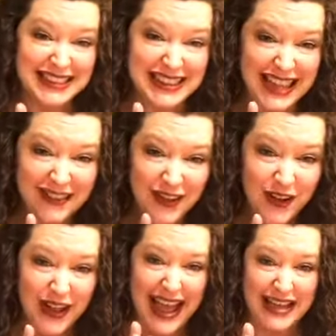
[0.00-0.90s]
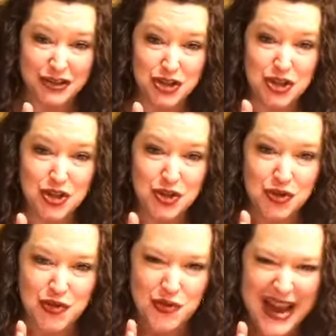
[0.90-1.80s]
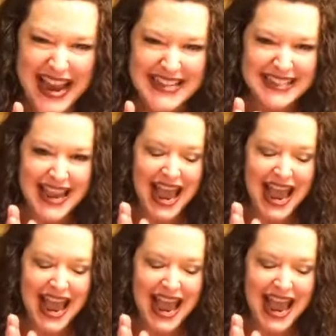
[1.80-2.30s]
level and straight